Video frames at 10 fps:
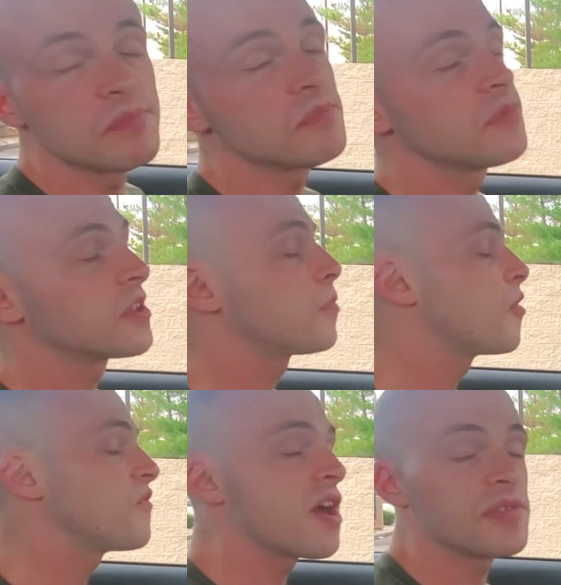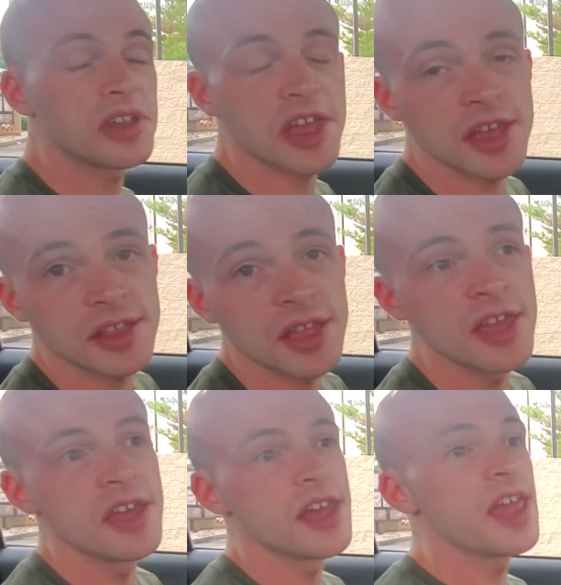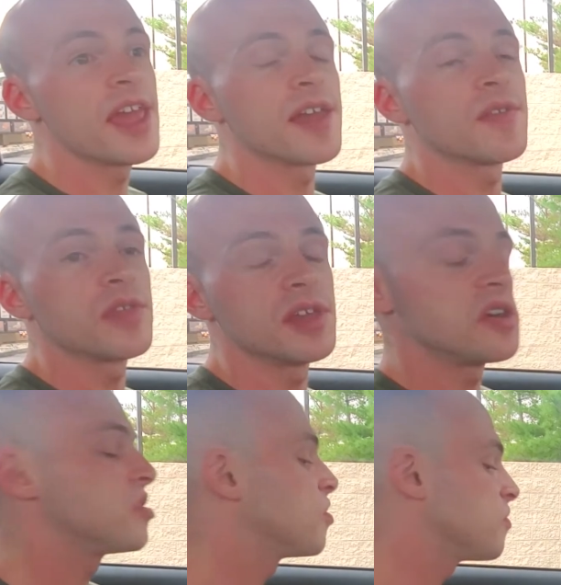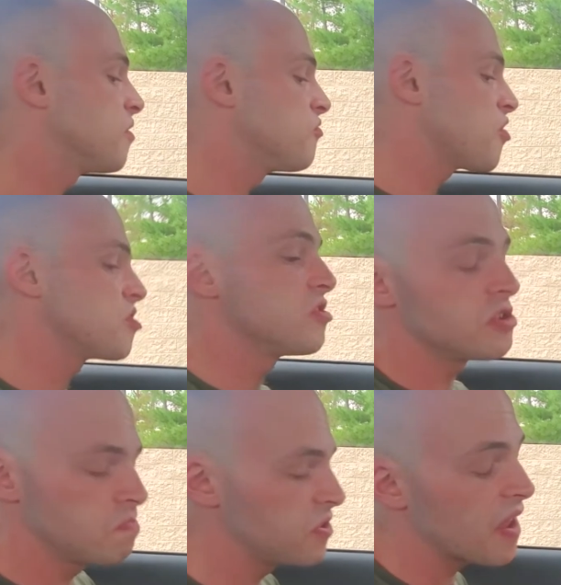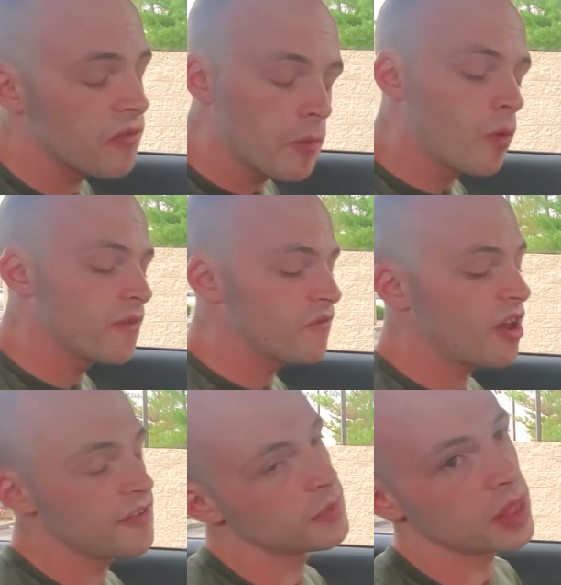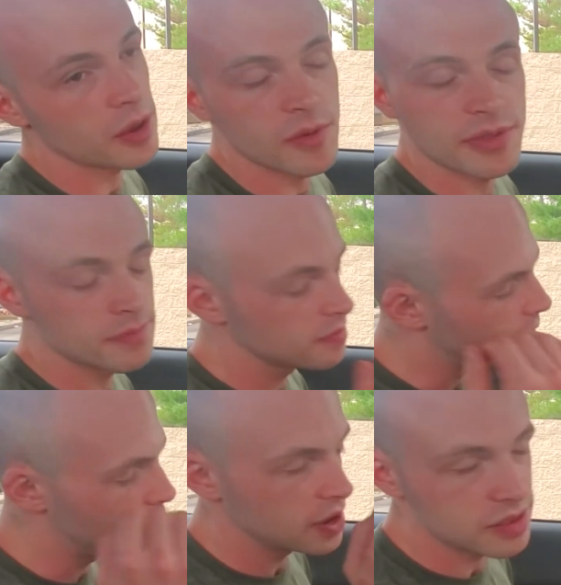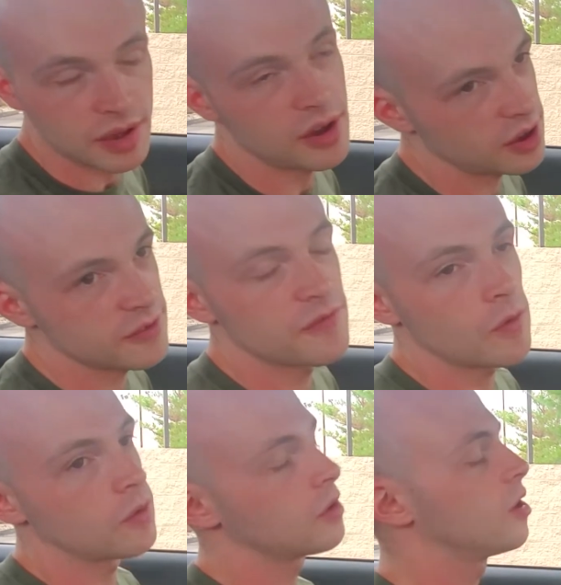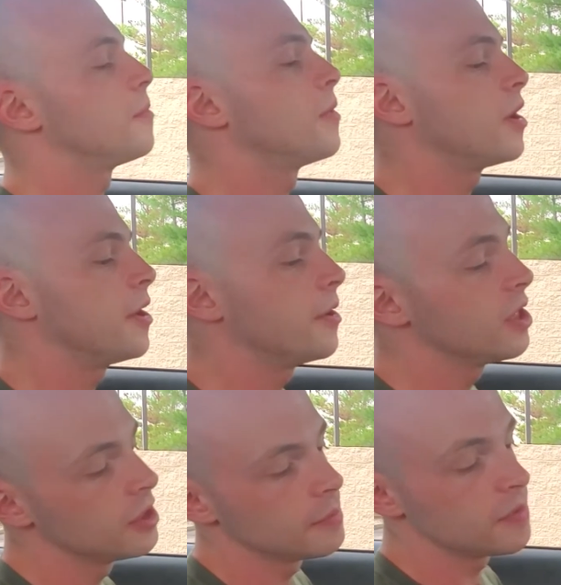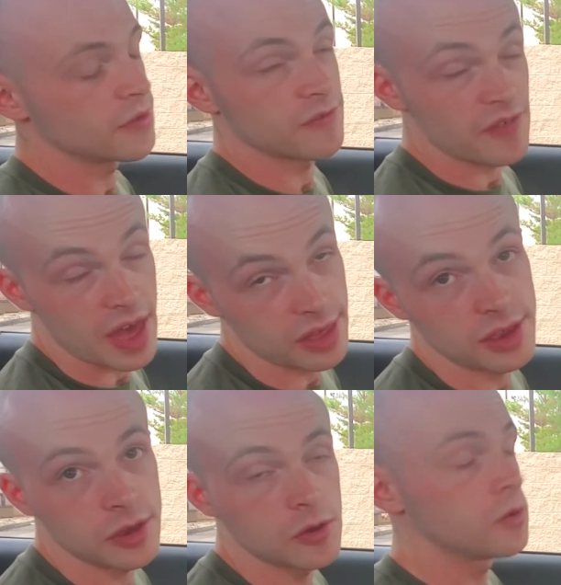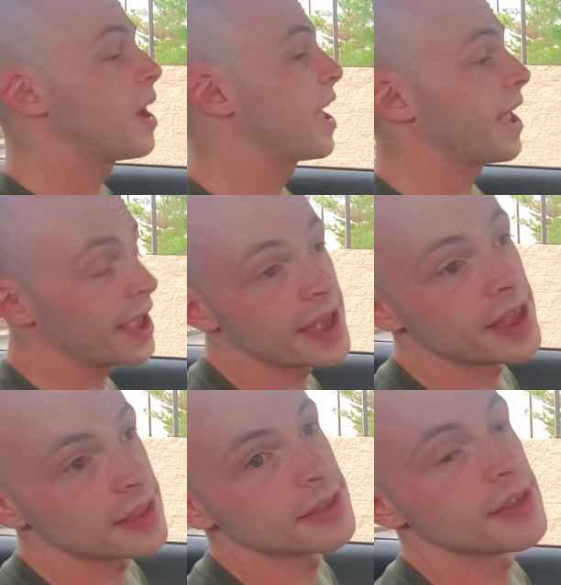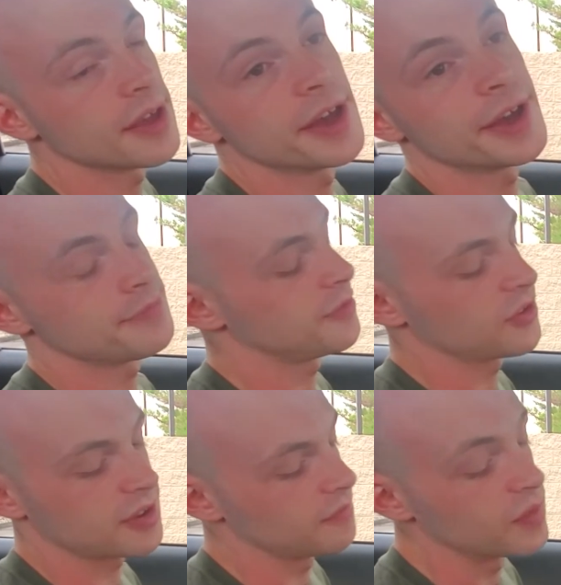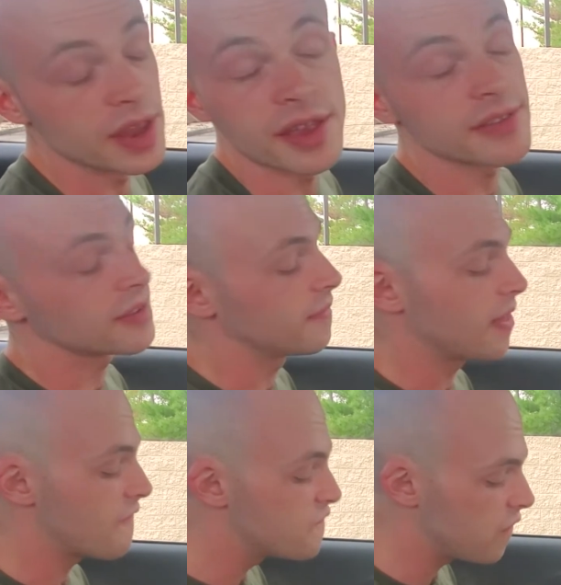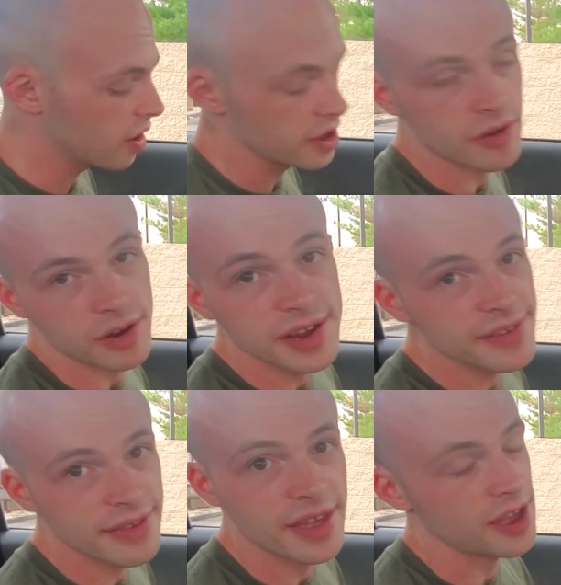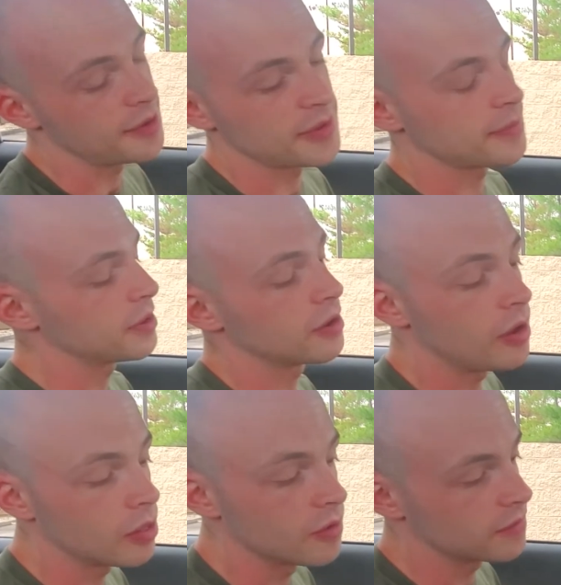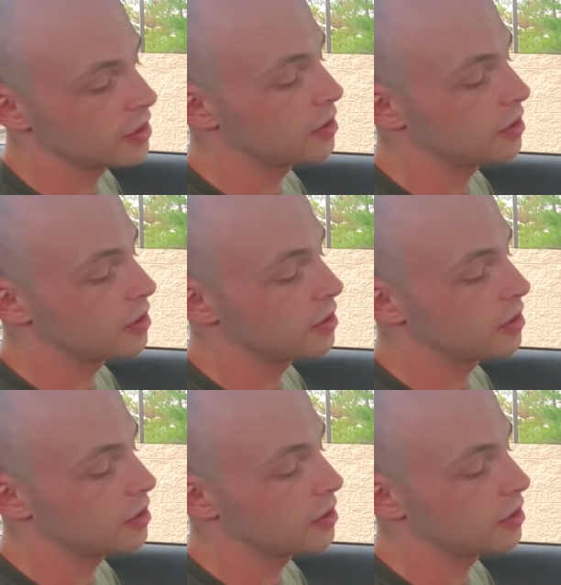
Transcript: 6.5 out of 10, and the toasted cheddar a 7.5, but, like, with a bit docked for both value and just convenience because of that fucking grease. Like, I was spilled it all over the